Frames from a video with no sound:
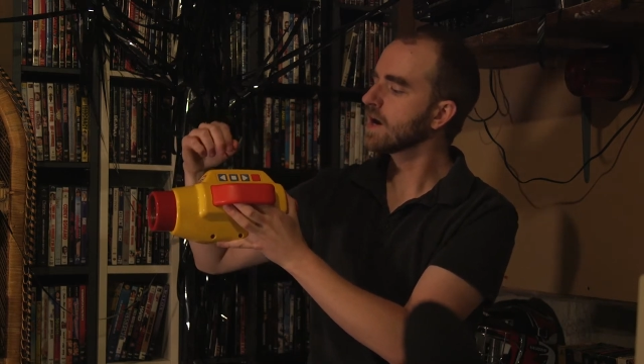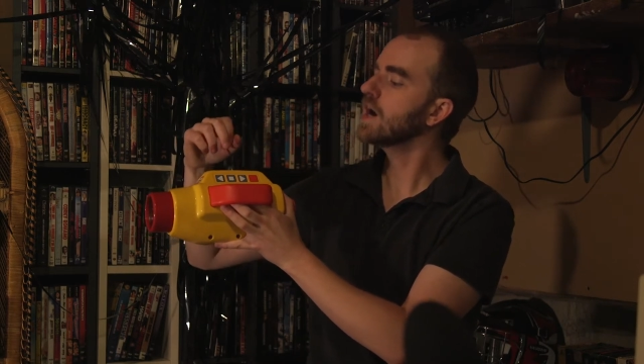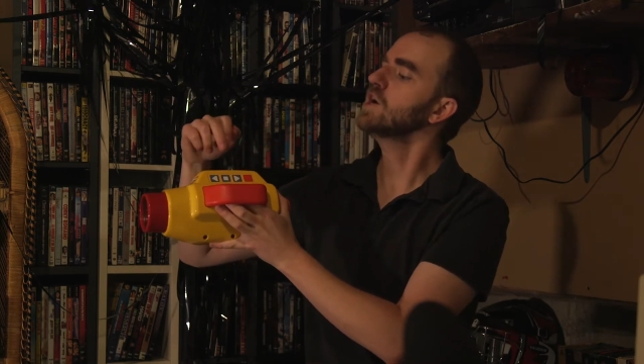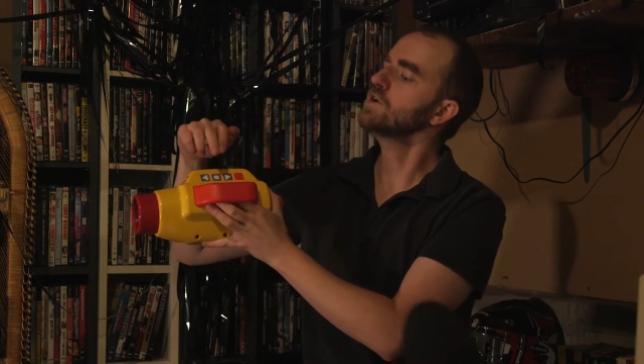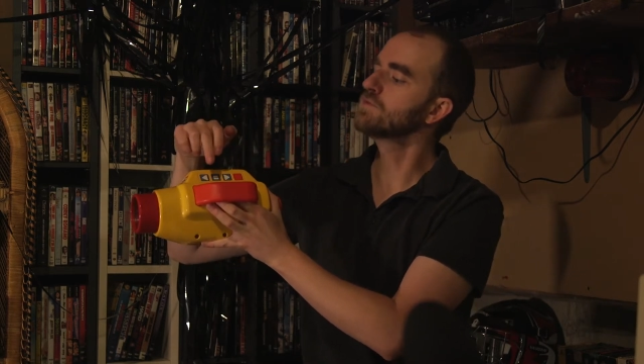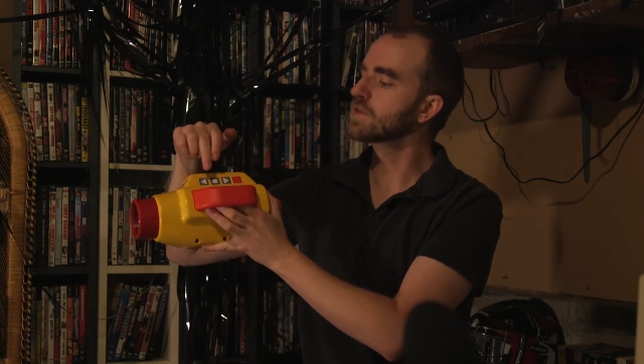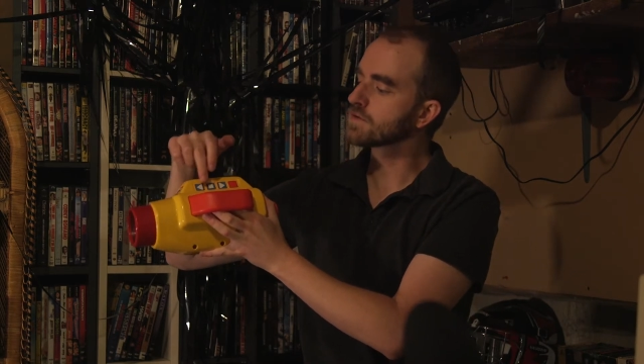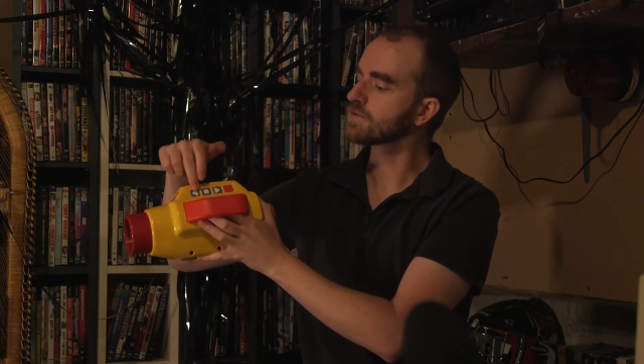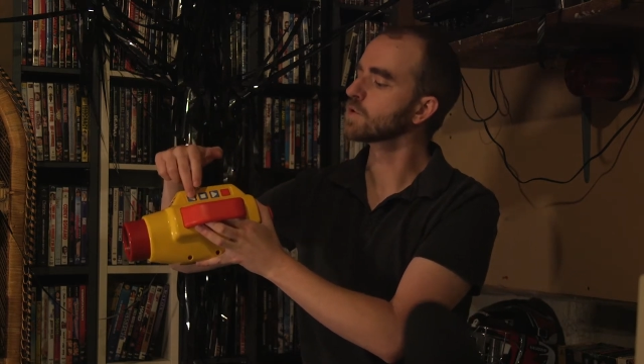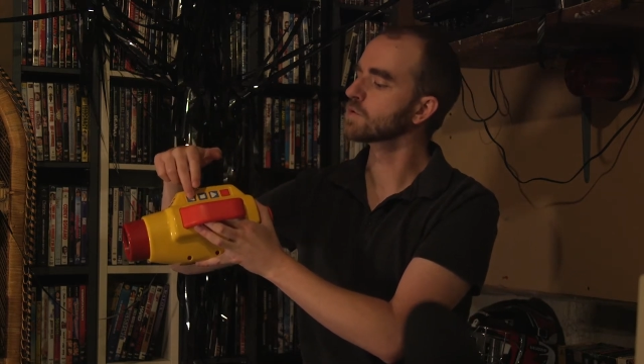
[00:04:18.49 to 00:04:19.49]
of the
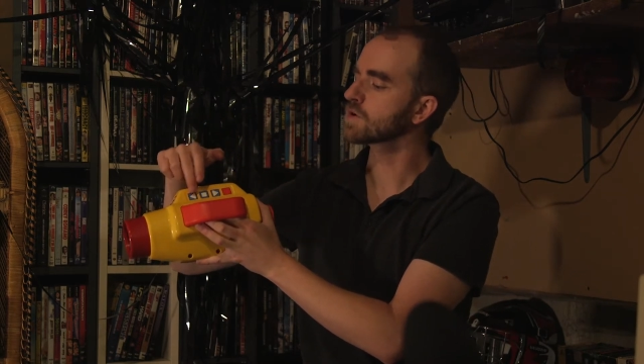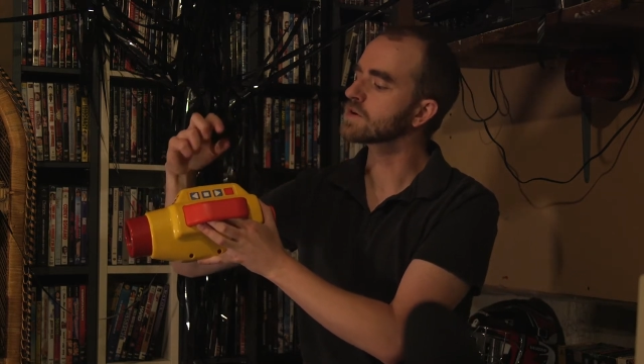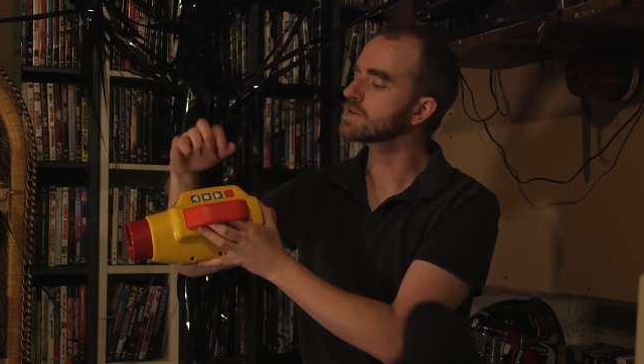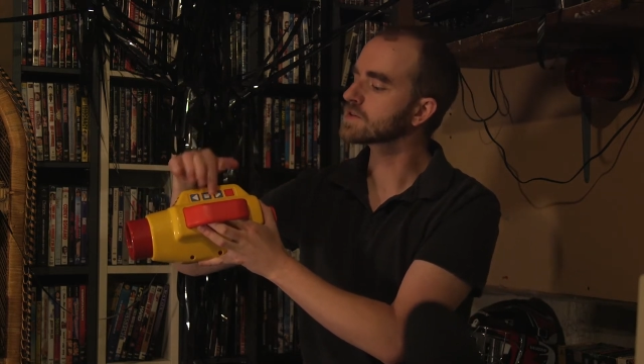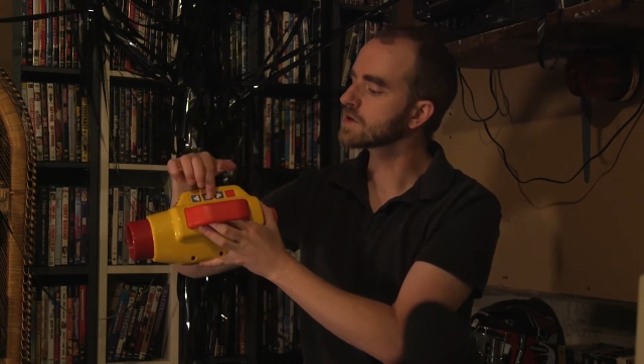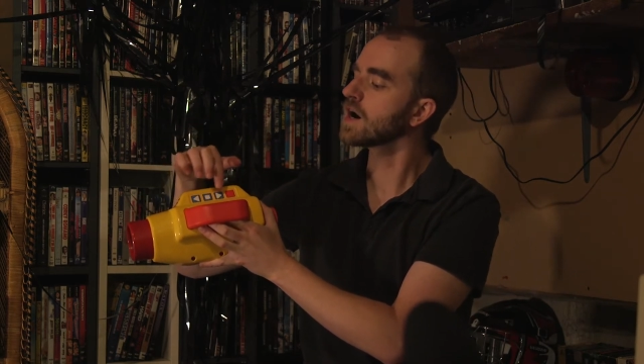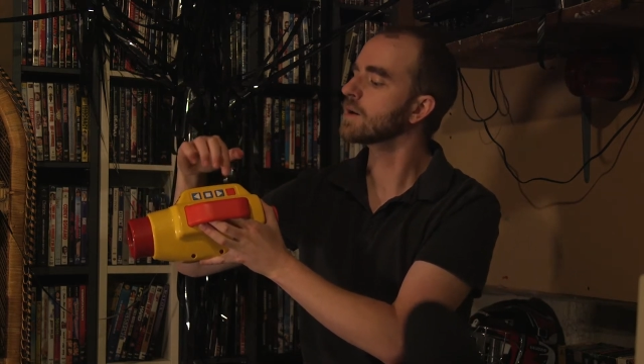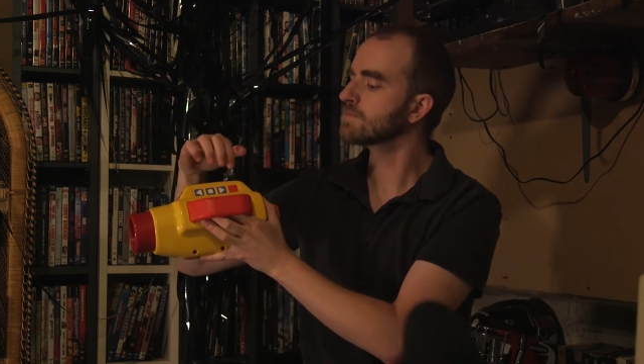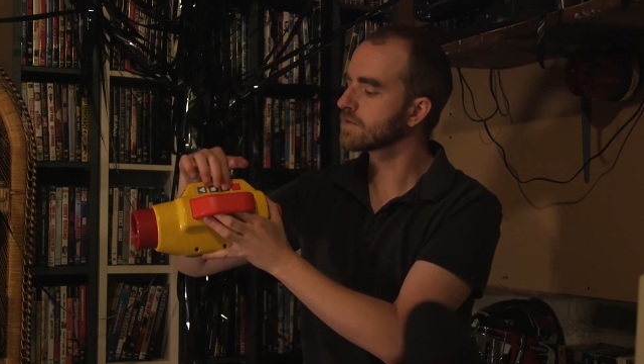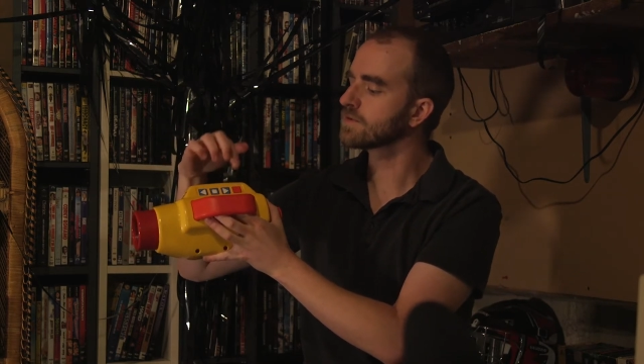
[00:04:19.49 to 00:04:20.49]
forward,
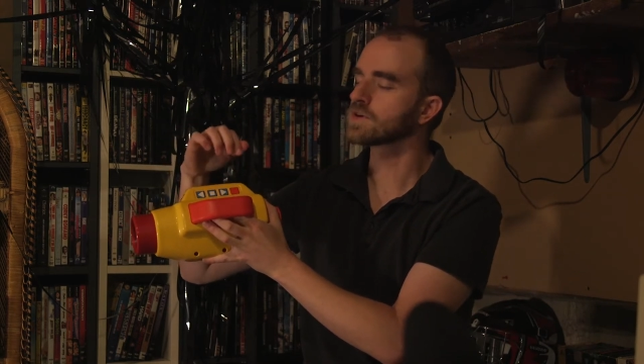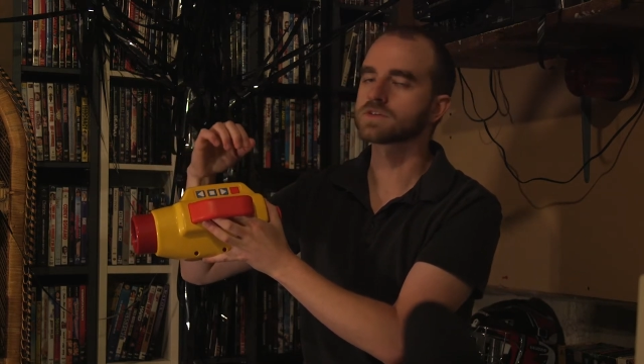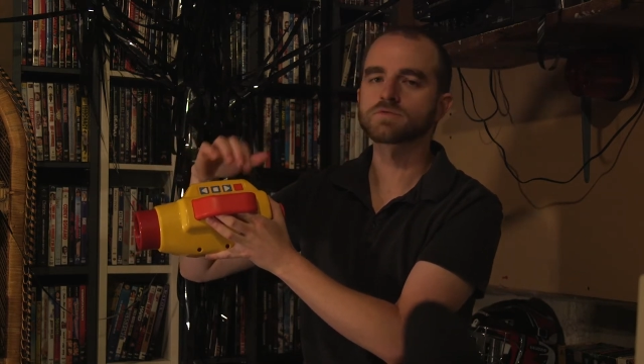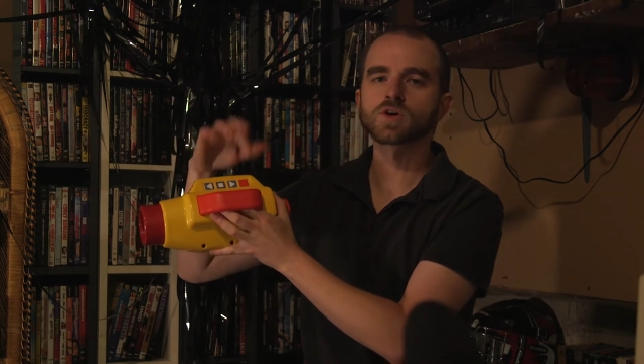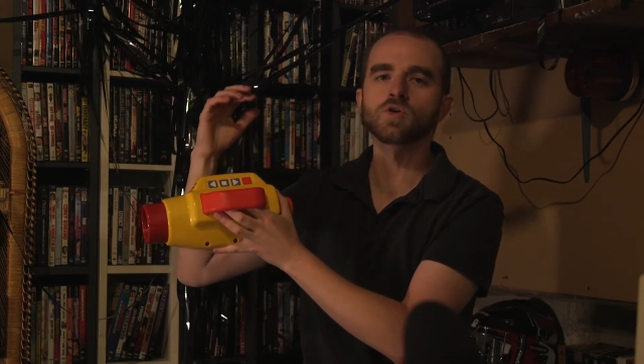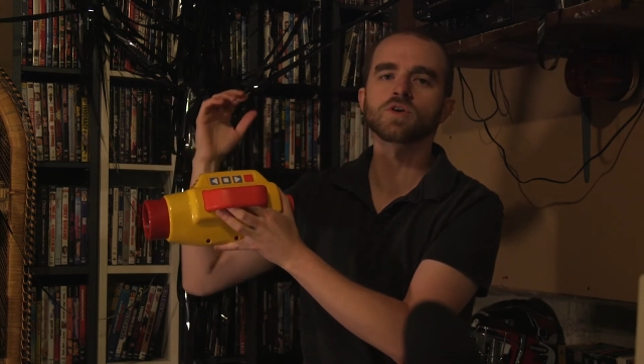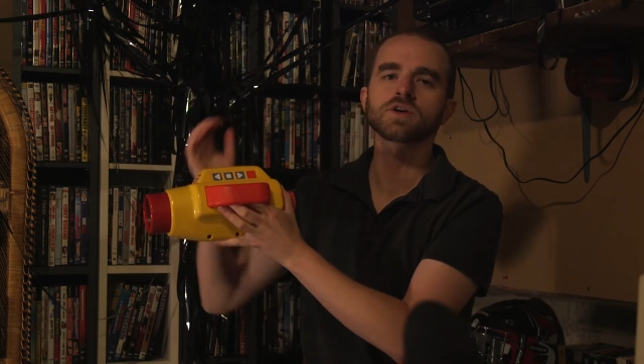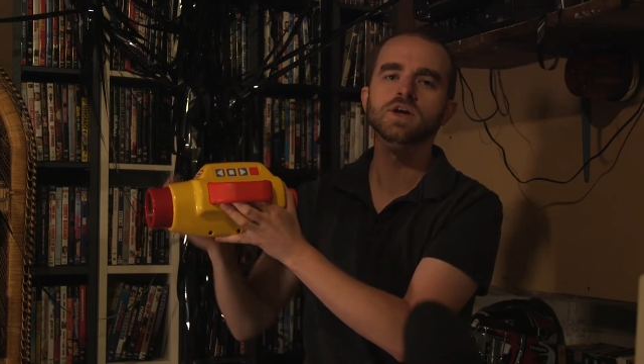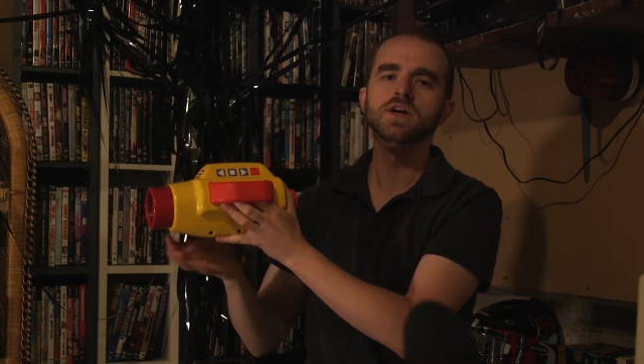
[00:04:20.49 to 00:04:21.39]
stop, reverse, record.